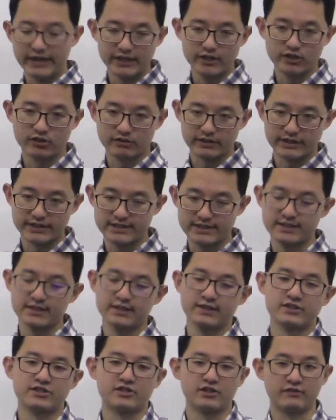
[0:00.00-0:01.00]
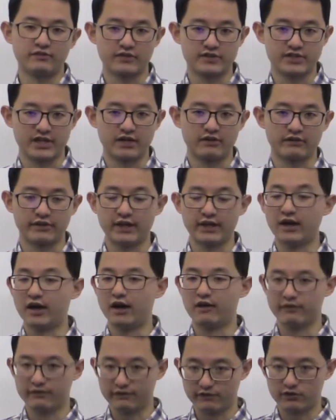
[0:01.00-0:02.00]
increase the surface area
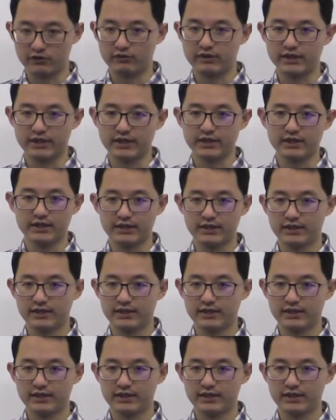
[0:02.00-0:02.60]
of a fluid.